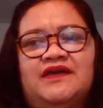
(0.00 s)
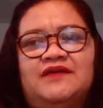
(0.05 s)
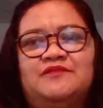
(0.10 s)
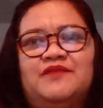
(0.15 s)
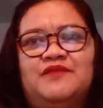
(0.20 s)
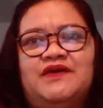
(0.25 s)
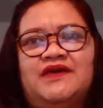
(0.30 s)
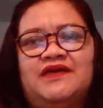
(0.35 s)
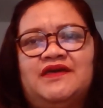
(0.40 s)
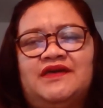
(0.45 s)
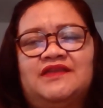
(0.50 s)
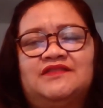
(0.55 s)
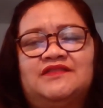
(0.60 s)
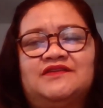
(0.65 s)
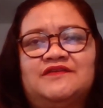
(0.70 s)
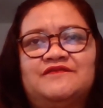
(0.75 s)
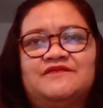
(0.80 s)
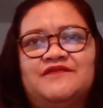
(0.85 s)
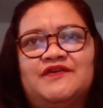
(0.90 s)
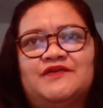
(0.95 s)
being
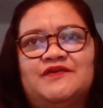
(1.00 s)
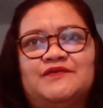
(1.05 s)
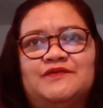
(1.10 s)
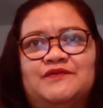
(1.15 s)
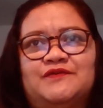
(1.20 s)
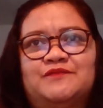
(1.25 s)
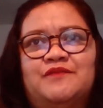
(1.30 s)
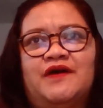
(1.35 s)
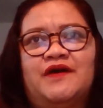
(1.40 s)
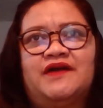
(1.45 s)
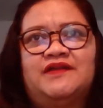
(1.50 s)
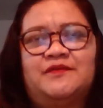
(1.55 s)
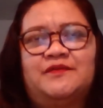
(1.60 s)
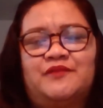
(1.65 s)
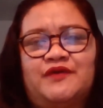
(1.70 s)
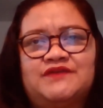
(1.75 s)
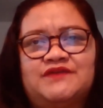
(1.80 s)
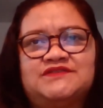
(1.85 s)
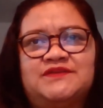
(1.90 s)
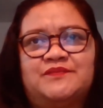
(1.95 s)
interviewed by the
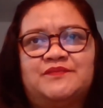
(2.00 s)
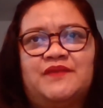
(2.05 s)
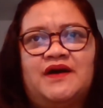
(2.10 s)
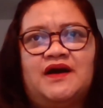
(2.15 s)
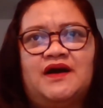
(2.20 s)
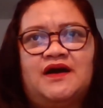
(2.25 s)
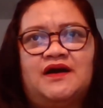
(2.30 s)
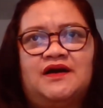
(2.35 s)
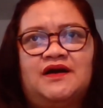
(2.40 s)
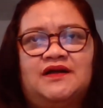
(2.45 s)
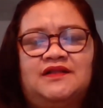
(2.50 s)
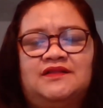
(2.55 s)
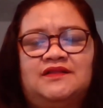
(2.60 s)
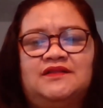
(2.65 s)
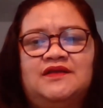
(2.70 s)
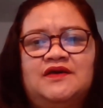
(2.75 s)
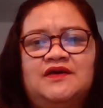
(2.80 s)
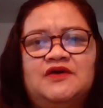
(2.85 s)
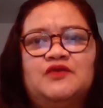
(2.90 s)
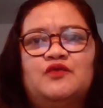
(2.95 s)
principal,
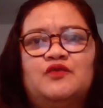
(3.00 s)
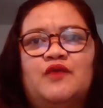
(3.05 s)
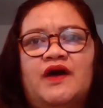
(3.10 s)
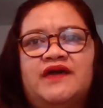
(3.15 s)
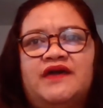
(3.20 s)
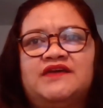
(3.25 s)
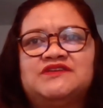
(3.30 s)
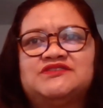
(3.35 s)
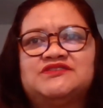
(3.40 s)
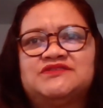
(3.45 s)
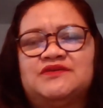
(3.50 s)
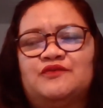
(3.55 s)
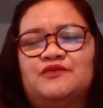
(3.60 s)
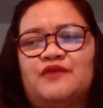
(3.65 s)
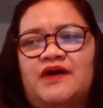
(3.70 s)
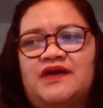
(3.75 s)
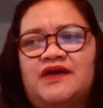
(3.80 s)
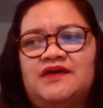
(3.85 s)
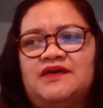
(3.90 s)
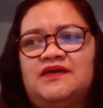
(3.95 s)
why
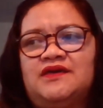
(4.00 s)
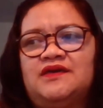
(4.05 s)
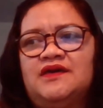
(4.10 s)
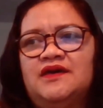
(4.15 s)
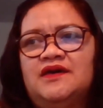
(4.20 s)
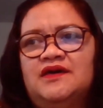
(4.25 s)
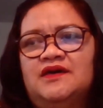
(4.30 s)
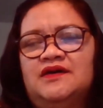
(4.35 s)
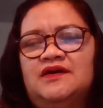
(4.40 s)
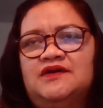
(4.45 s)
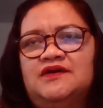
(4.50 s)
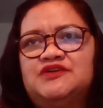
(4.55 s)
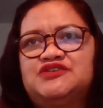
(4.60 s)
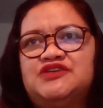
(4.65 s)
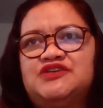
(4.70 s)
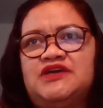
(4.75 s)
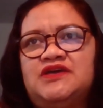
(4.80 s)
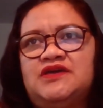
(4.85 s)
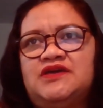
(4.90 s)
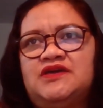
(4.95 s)

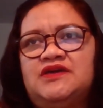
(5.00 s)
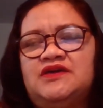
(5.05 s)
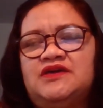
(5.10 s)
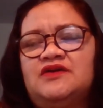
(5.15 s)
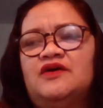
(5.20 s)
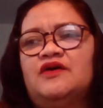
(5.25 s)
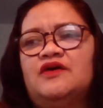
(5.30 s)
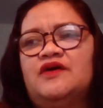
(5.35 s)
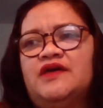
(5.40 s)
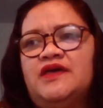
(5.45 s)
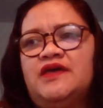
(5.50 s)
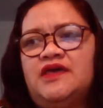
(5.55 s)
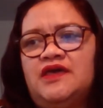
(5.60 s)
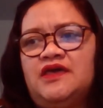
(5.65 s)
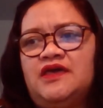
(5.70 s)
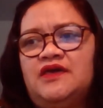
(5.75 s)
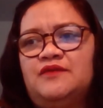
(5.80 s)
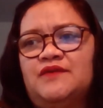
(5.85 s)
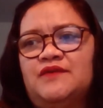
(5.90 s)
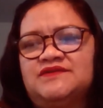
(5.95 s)
she or
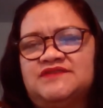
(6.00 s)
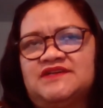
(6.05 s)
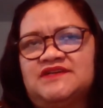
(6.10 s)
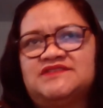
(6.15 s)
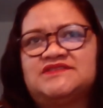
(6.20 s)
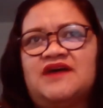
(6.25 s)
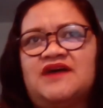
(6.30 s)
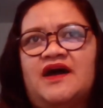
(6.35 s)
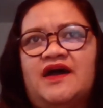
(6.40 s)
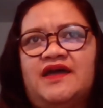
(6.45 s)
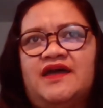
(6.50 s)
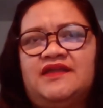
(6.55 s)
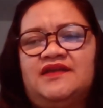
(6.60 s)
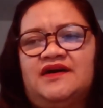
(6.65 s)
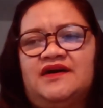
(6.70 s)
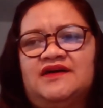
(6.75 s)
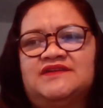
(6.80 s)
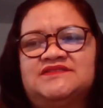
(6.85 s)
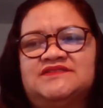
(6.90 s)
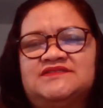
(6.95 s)
he was assigned
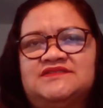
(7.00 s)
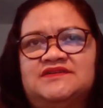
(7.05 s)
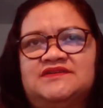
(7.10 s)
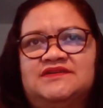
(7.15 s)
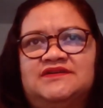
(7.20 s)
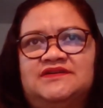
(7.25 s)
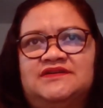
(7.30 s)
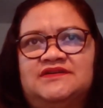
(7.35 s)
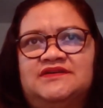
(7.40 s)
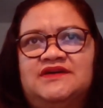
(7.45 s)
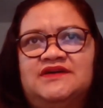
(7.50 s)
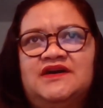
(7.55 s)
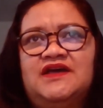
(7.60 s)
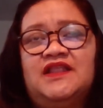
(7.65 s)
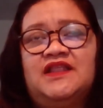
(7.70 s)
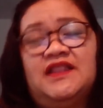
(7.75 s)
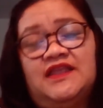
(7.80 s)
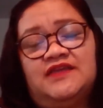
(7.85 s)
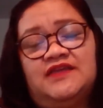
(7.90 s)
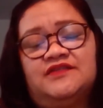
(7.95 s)
as the
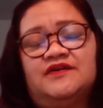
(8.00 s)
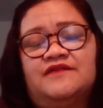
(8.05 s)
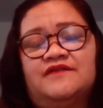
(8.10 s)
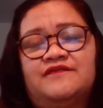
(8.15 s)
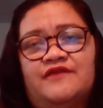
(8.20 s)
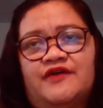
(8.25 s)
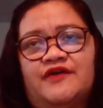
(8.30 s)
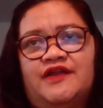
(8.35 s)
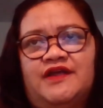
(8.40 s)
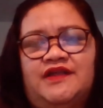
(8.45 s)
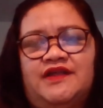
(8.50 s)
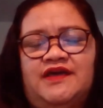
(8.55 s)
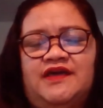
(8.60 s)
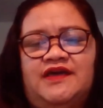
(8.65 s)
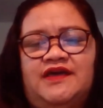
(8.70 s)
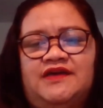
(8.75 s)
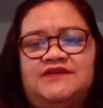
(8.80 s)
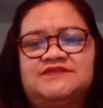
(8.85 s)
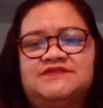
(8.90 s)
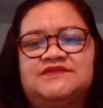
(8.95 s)
leader for the
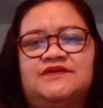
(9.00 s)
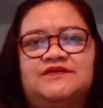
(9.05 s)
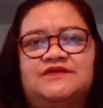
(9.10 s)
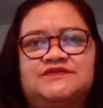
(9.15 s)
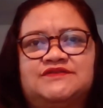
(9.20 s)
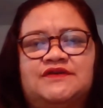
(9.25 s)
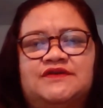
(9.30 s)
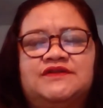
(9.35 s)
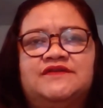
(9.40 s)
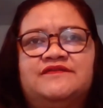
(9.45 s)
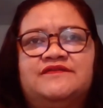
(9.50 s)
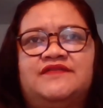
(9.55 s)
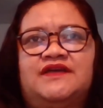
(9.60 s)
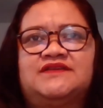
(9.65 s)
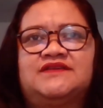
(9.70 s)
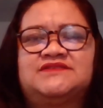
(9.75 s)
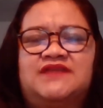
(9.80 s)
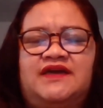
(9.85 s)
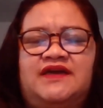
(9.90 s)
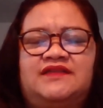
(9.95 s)
day. So sort of
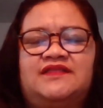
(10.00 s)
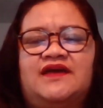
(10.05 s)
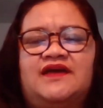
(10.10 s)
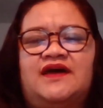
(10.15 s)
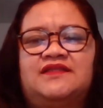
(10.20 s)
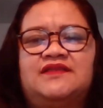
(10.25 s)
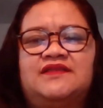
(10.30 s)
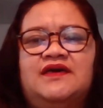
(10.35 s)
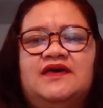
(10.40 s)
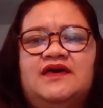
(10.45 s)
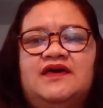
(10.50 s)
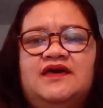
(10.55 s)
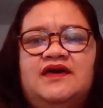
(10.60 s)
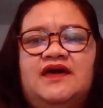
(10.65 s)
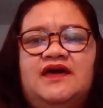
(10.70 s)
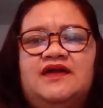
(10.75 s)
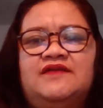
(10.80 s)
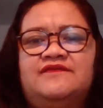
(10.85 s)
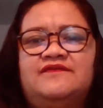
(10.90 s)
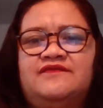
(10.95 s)
things like that.
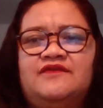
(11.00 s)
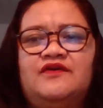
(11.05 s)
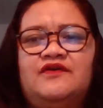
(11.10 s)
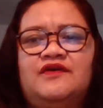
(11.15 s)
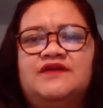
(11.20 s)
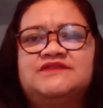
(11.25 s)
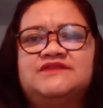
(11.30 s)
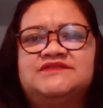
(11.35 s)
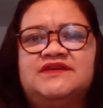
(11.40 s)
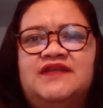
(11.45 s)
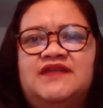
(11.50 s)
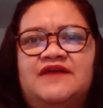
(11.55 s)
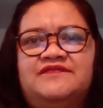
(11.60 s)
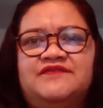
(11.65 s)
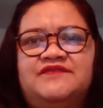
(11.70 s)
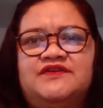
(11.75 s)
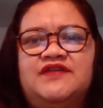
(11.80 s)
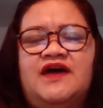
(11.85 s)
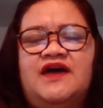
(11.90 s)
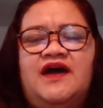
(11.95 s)
And of course, then
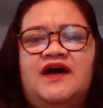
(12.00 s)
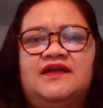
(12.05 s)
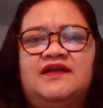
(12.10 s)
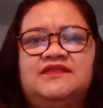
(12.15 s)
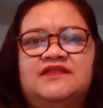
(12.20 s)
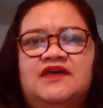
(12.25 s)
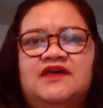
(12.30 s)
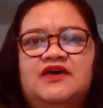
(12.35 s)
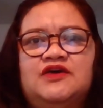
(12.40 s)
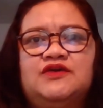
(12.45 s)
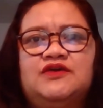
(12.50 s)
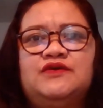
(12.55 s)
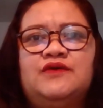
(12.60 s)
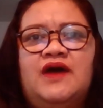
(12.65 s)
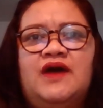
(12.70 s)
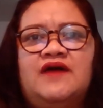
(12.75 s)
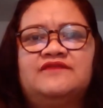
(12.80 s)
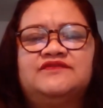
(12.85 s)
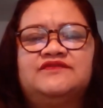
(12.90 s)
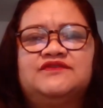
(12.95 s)
after that, you
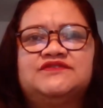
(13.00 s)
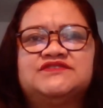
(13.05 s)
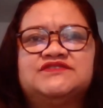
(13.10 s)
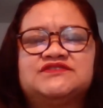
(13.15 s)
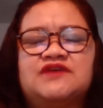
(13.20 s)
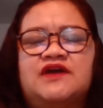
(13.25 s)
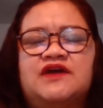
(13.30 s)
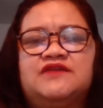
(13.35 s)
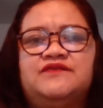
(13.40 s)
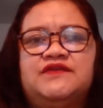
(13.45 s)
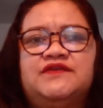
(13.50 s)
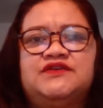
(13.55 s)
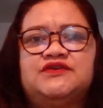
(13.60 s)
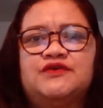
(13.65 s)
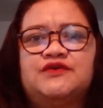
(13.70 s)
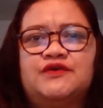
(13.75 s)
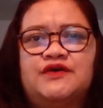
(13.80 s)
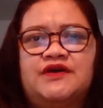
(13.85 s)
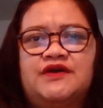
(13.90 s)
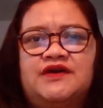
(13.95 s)
have to start with
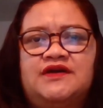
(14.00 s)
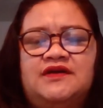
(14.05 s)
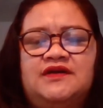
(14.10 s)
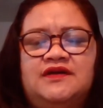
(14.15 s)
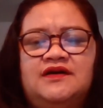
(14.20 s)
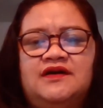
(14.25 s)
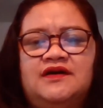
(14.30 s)
your